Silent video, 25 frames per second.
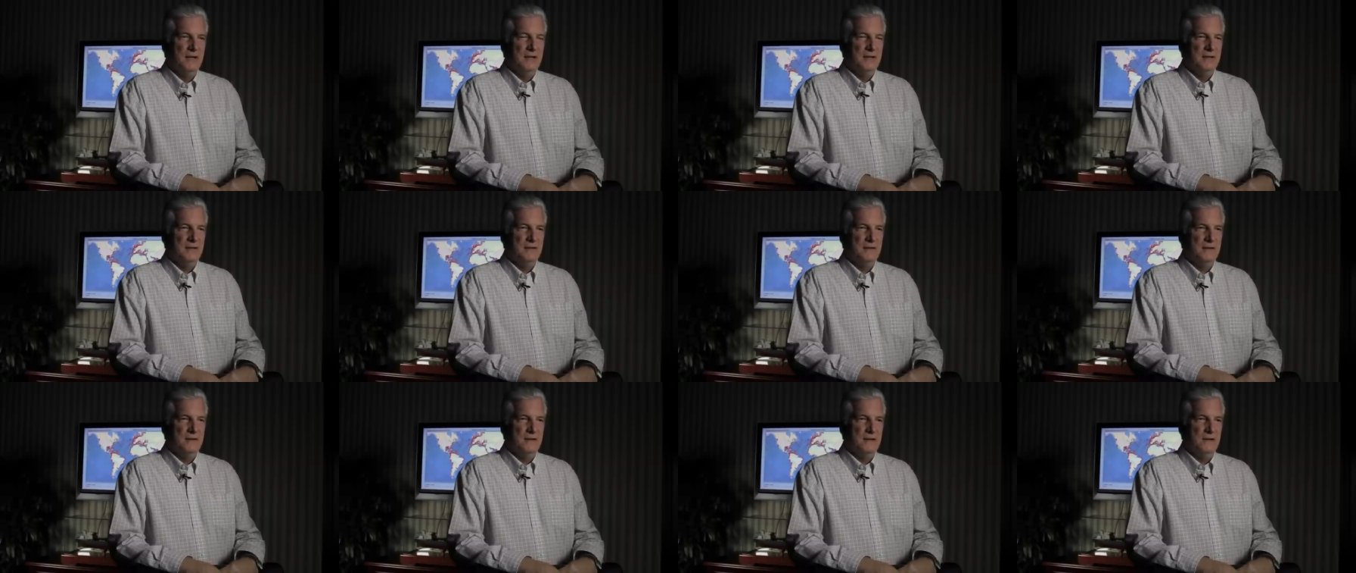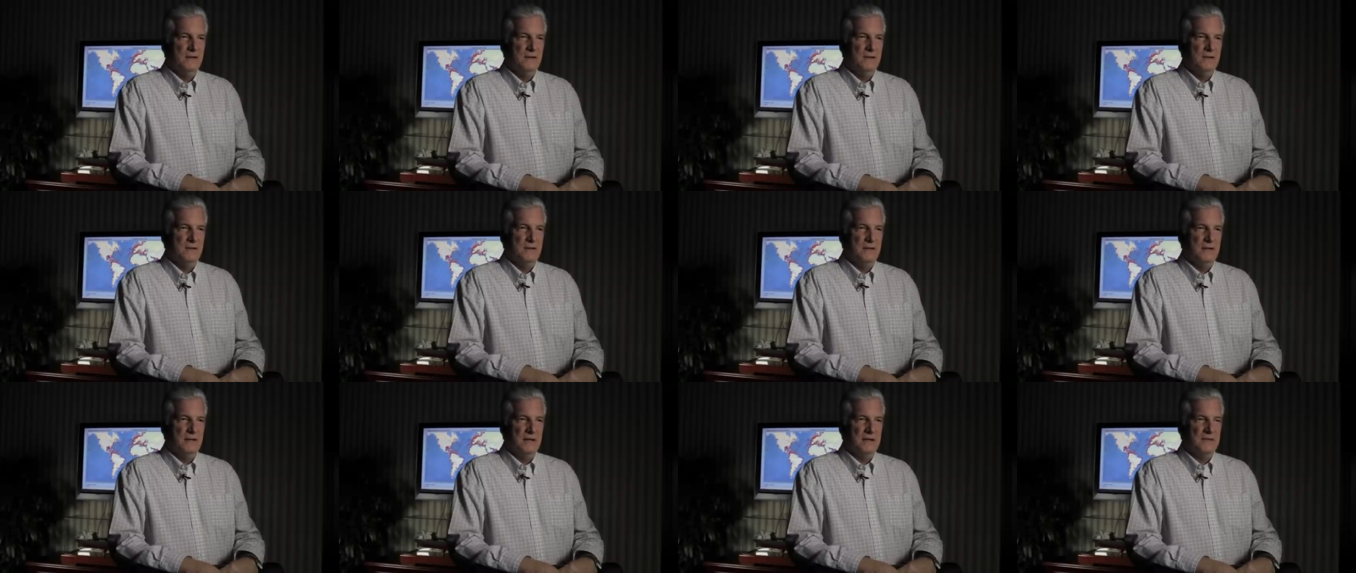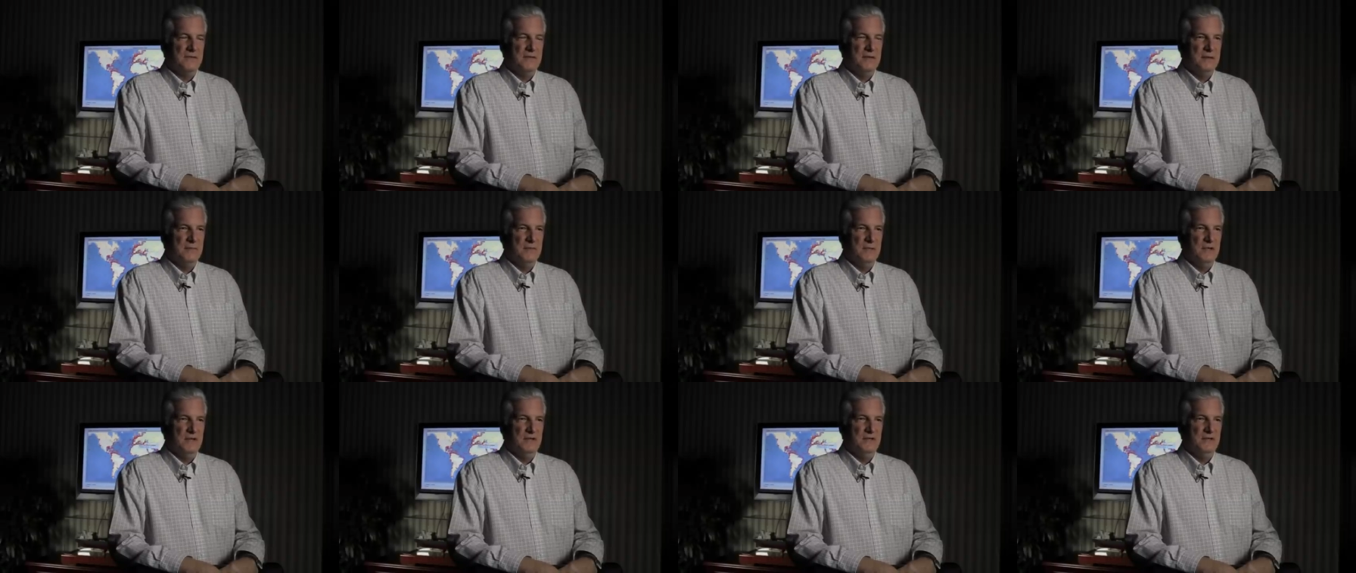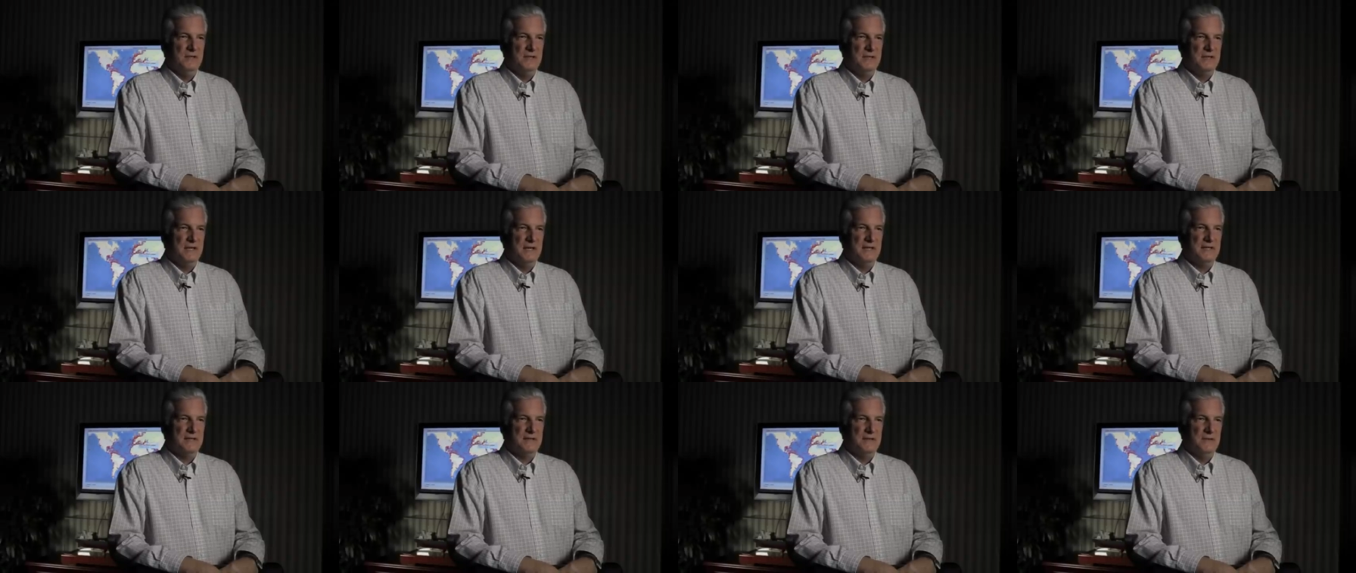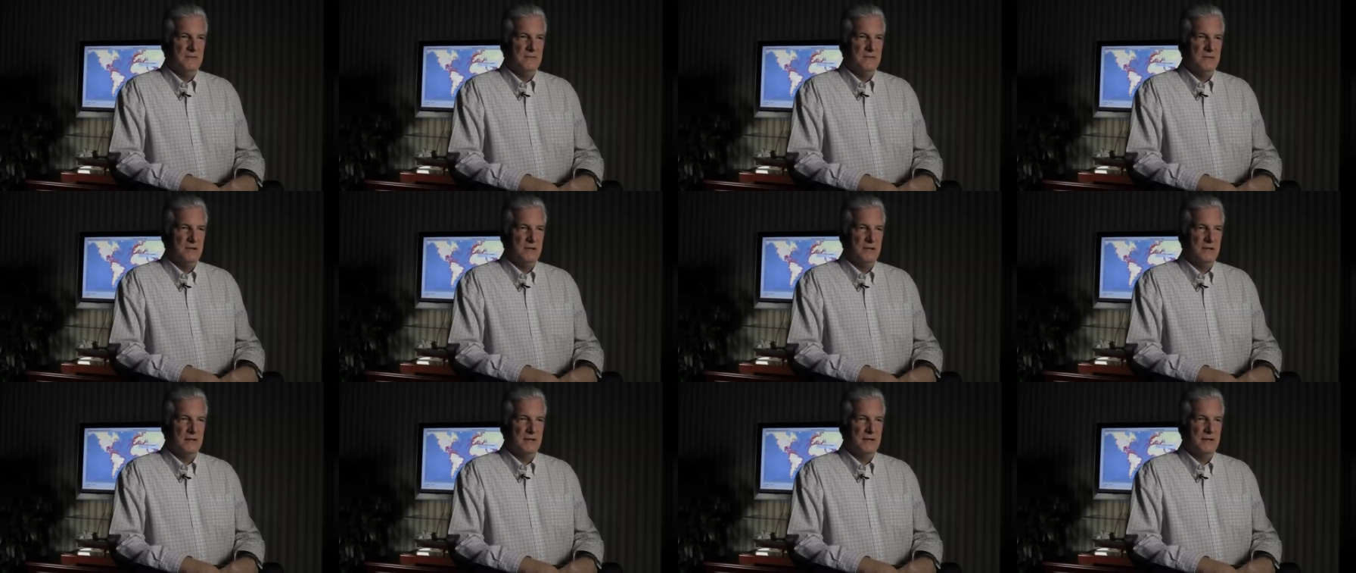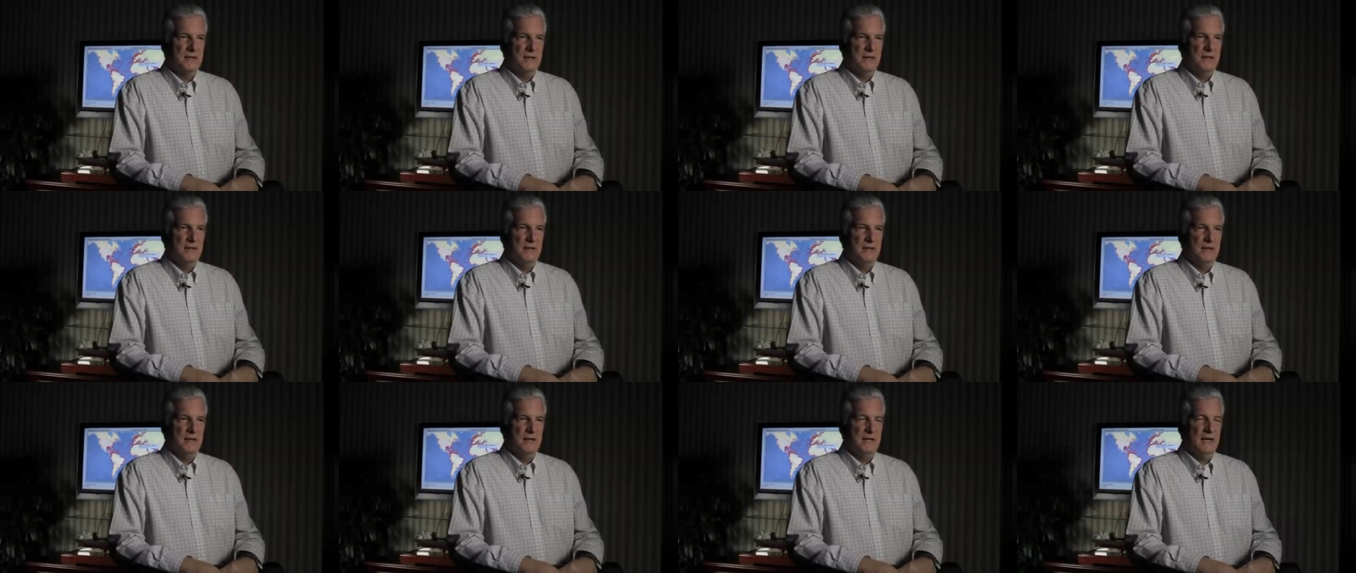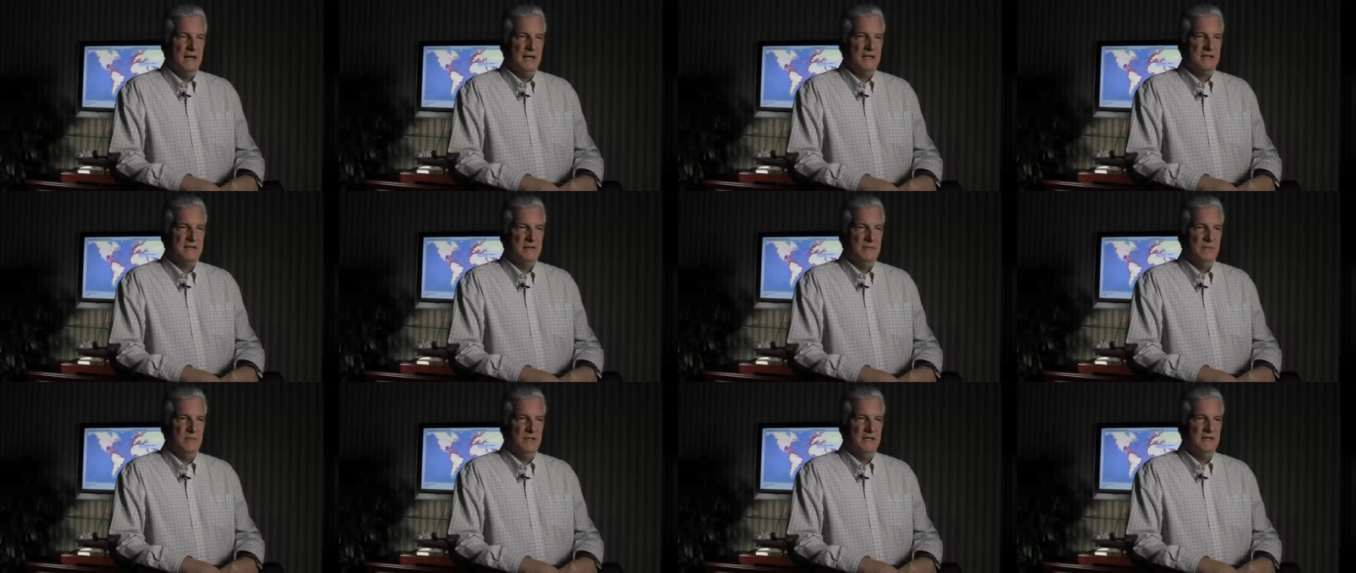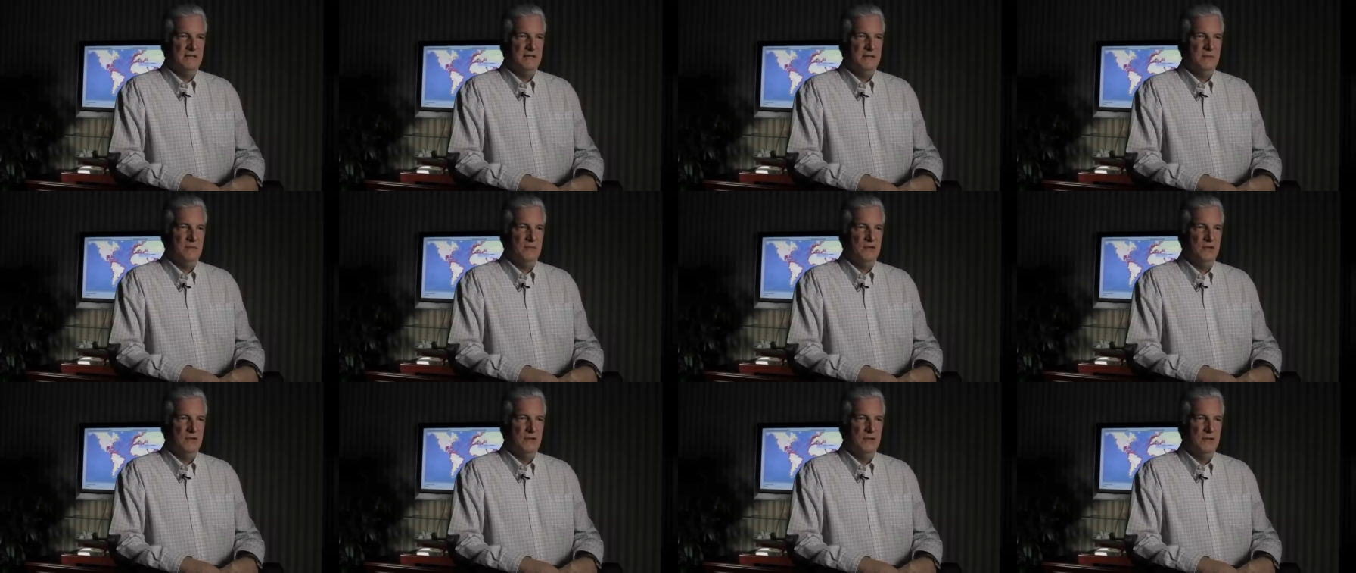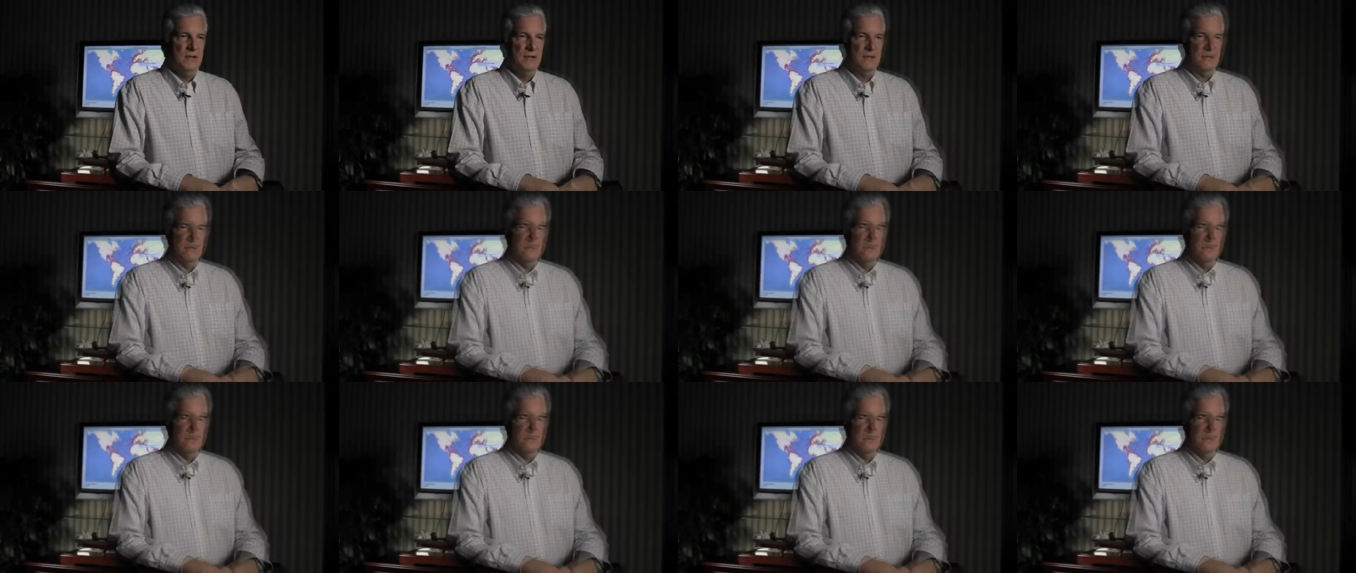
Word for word: So the equipment just has to work and it has to be simple.